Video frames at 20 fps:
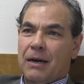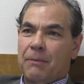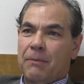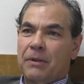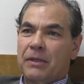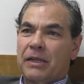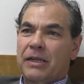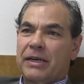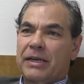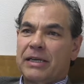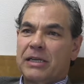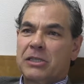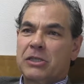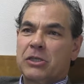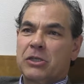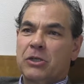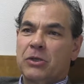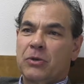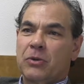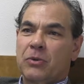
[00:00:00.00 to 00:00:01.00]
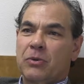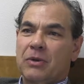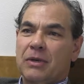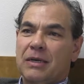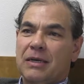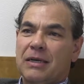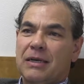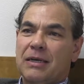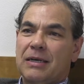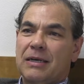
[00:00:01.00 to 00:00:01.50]
ability is to
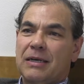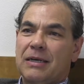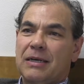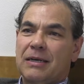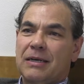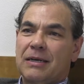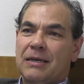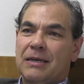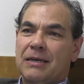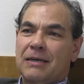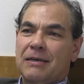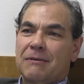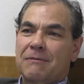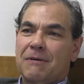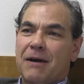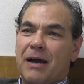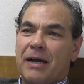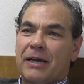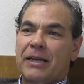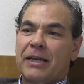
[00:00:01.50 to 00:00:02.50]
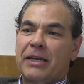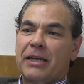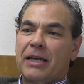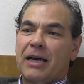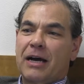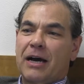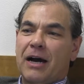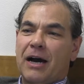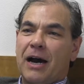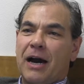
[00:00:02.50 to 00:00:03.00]

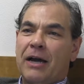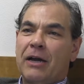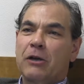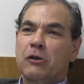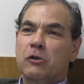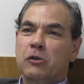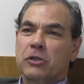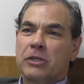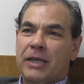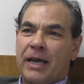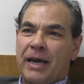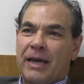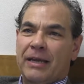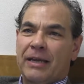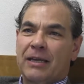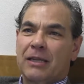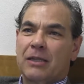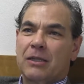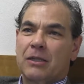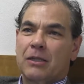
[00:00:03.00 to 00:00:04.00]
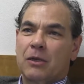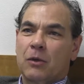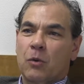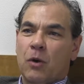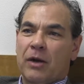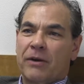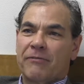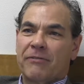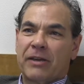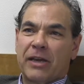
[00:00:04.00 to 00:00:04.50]
I understand the
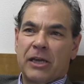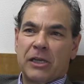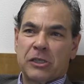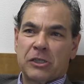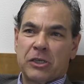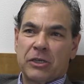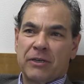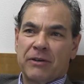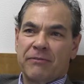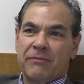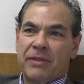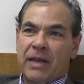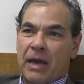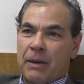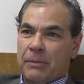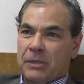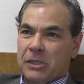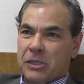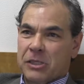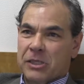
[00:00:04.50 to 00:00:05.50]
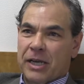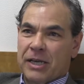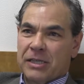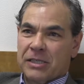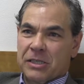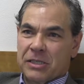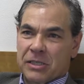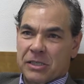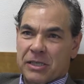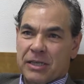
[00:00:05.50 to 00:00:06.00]
quantification of damages cases,